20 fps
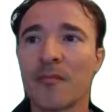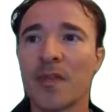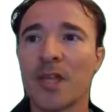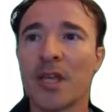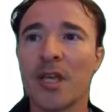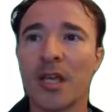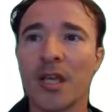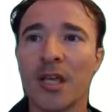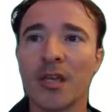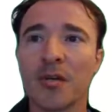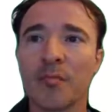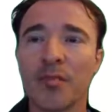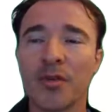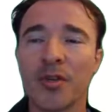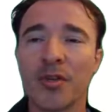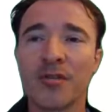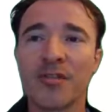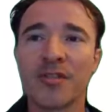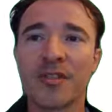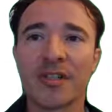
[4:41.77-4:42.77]
It
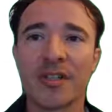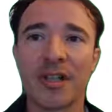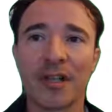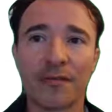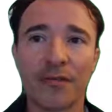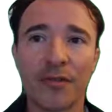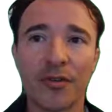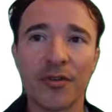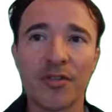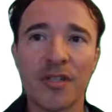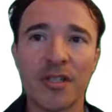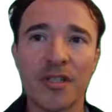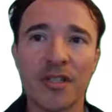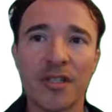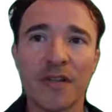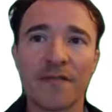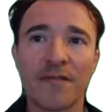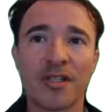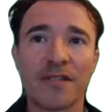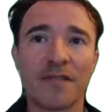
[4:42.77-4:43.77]
computes the divergence
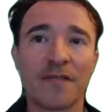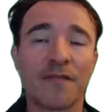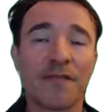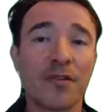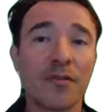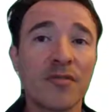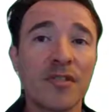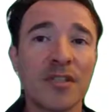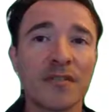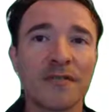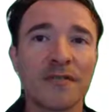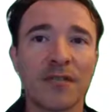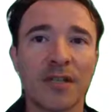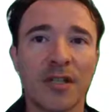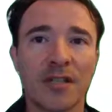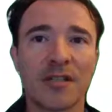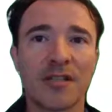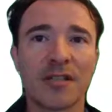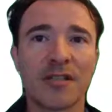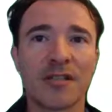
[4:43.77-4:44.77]
of the diffusive
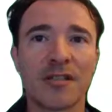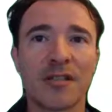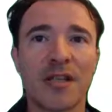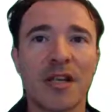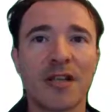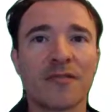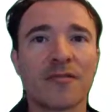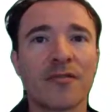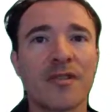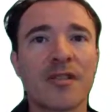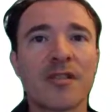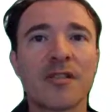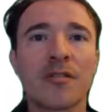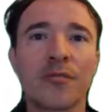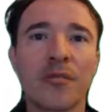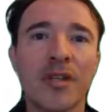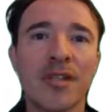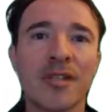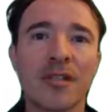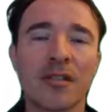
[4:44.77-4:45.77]
fluxes, and for this
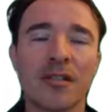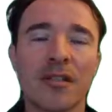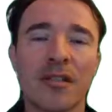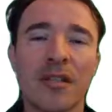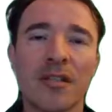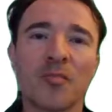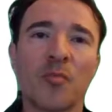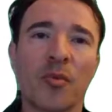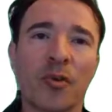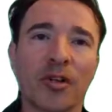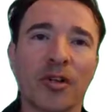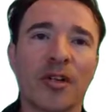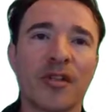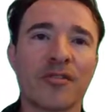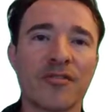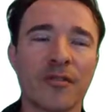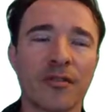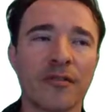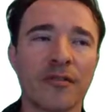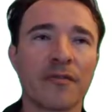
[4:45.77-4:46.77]
reason it's more
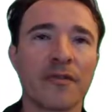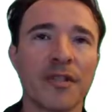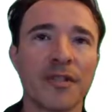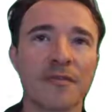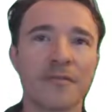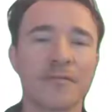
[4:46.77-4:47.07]
conservative.